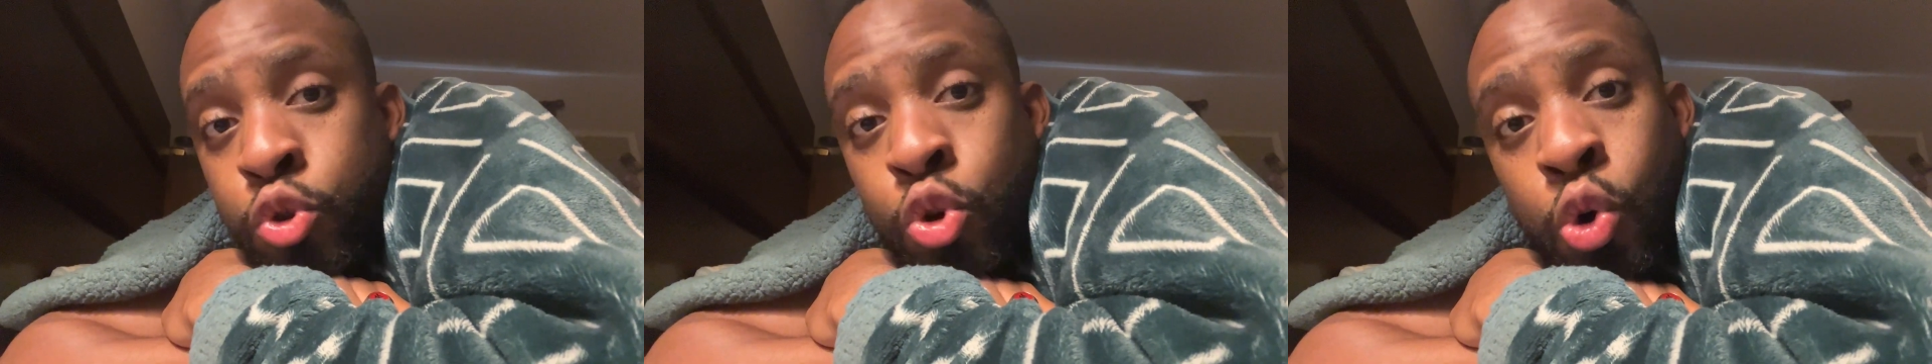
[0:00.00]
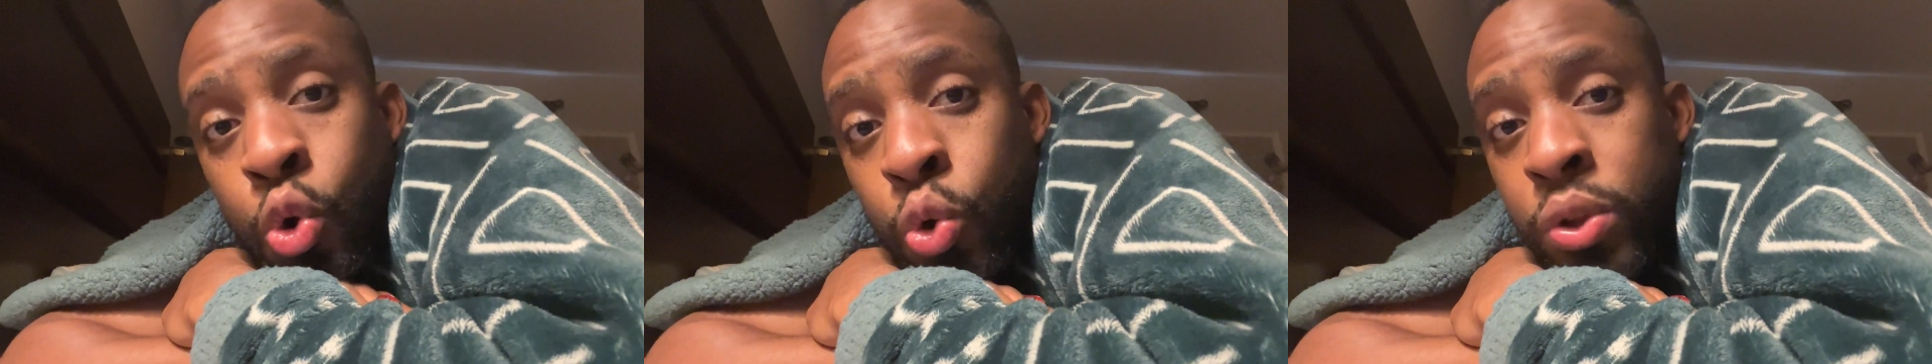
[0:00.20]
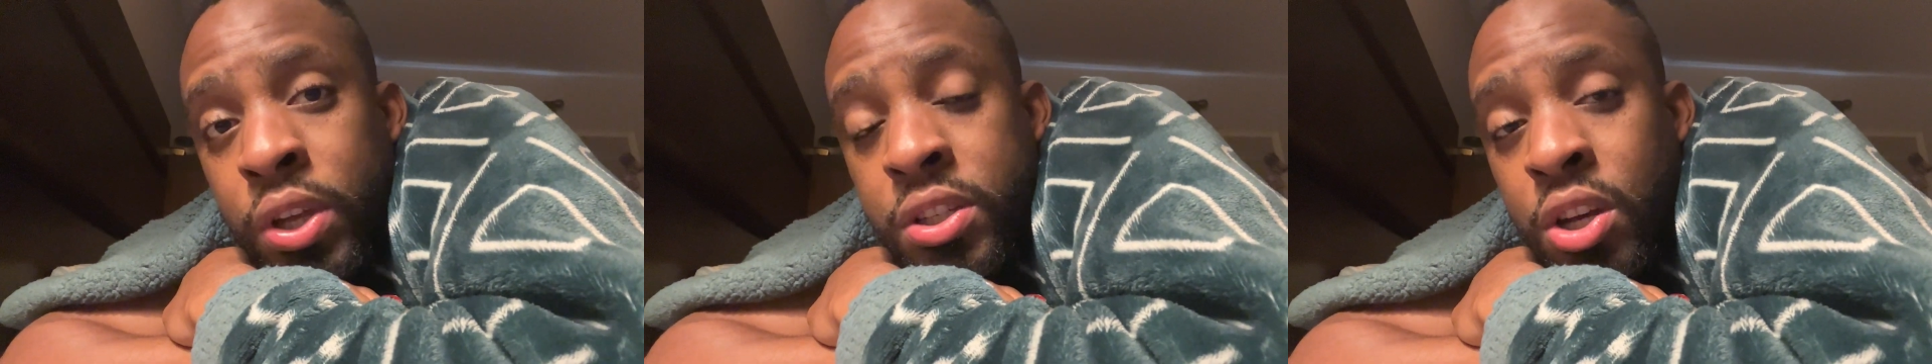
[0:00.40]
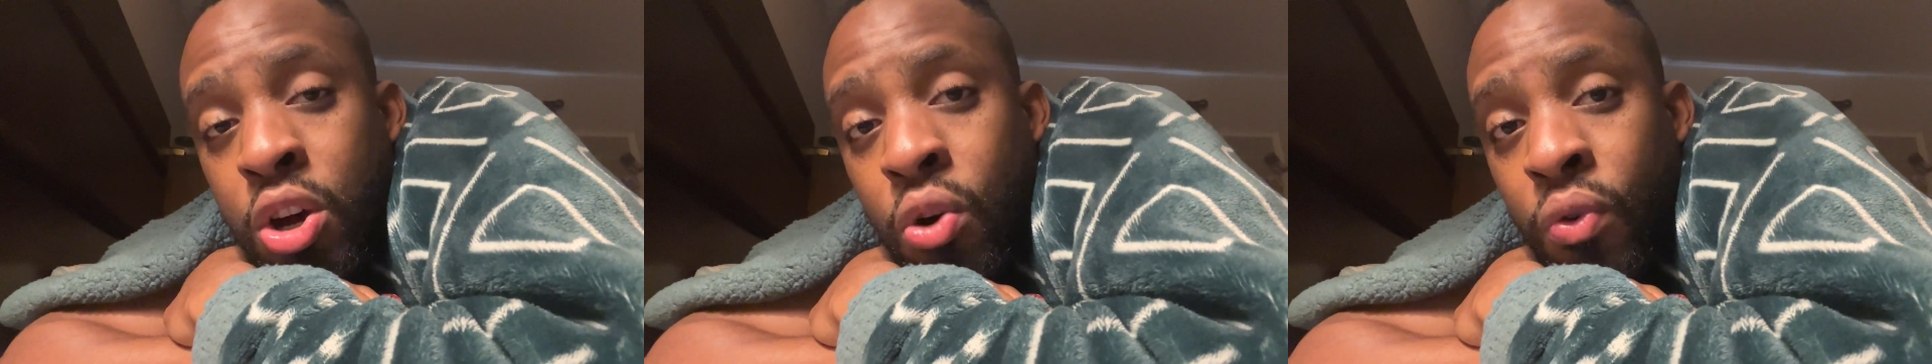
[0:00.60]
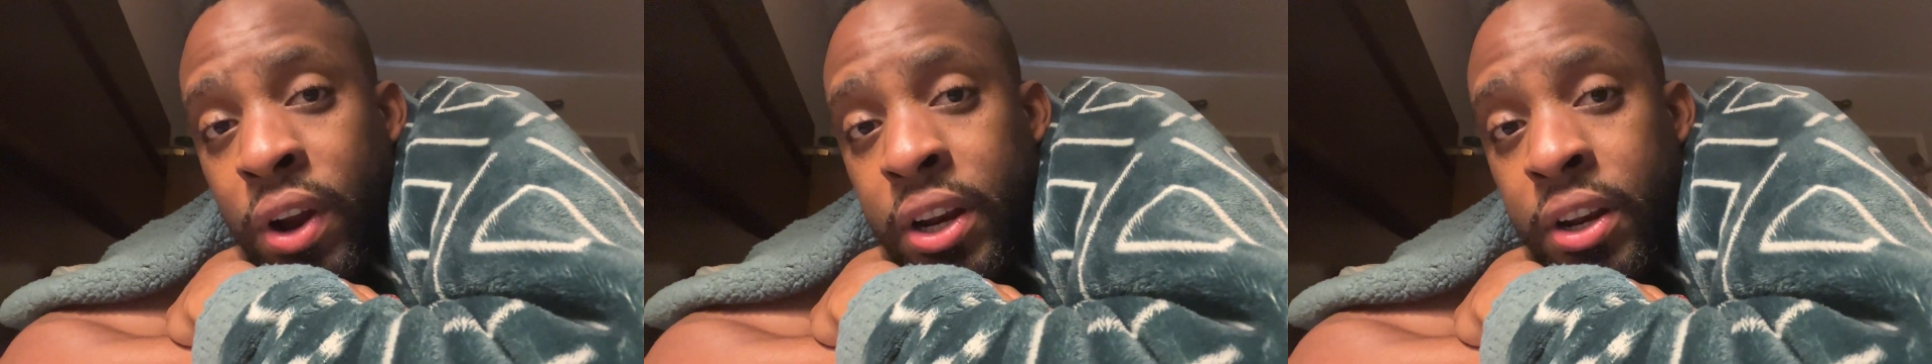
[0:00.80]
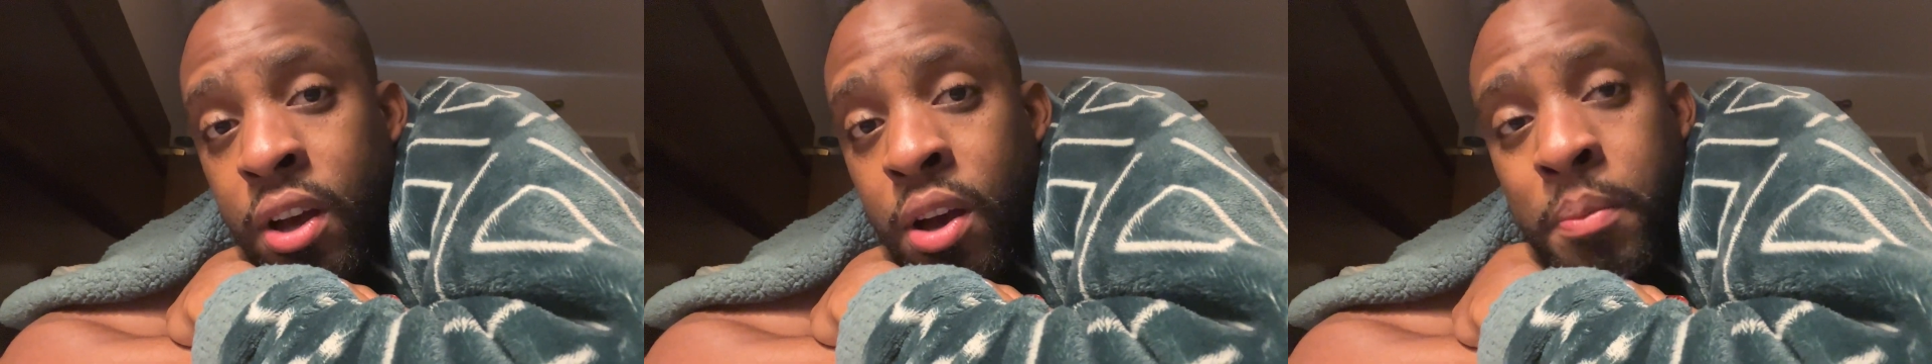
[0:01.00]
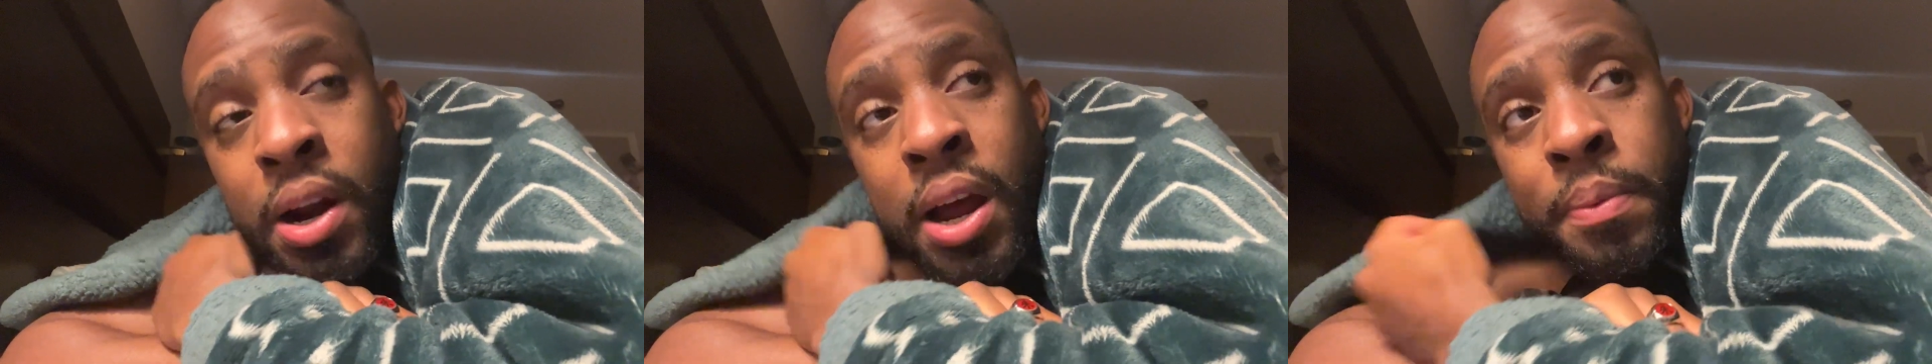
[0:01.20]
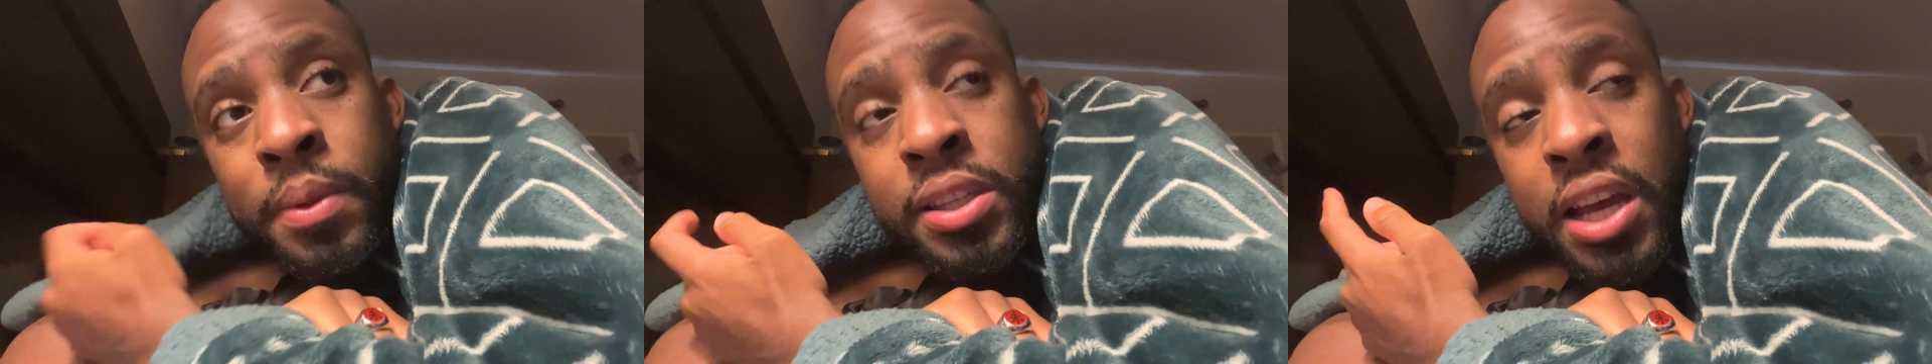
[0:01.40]
cold as hell right now, but
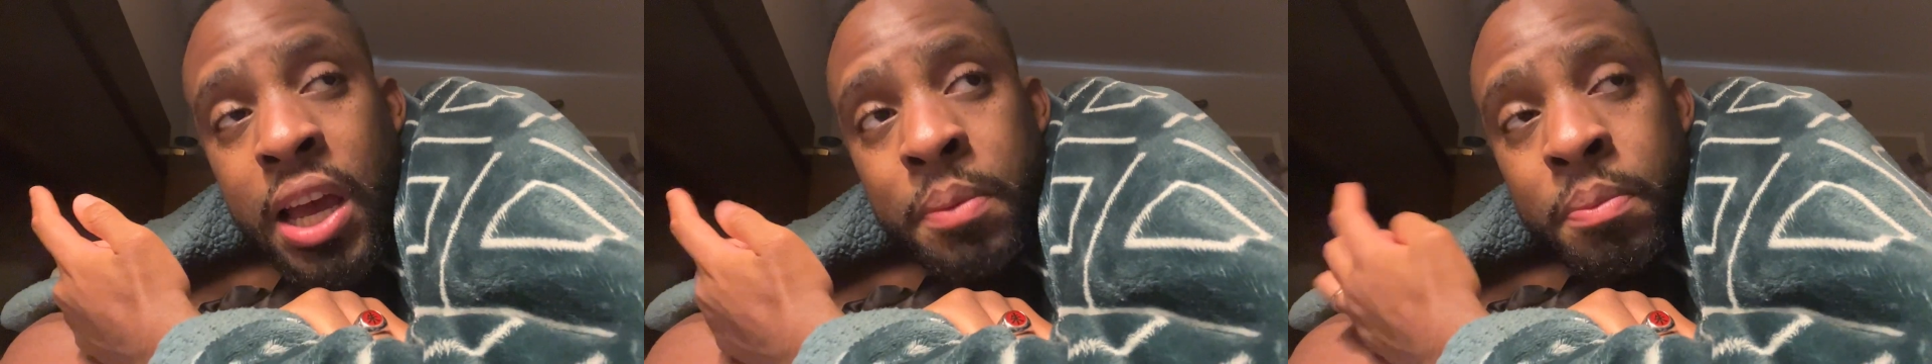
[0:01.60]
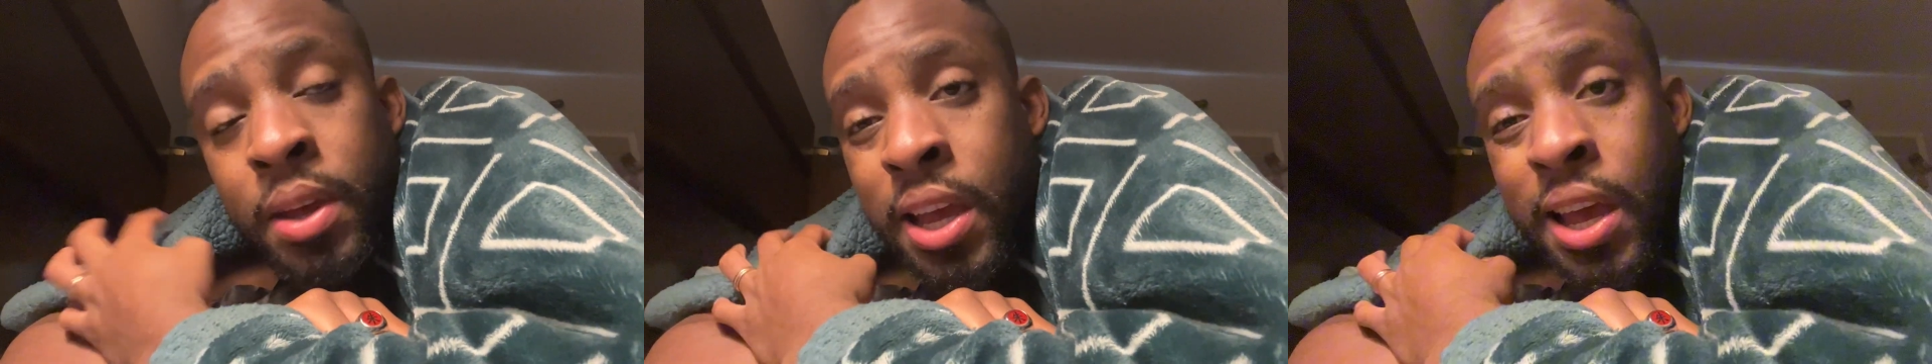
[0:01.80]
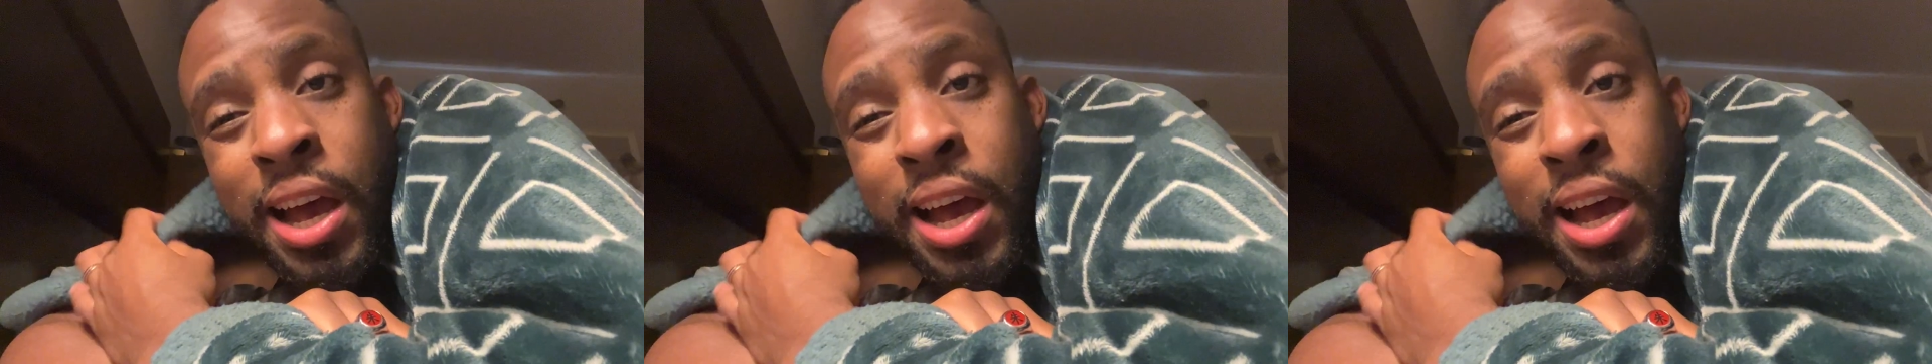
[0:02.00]
I'm the type,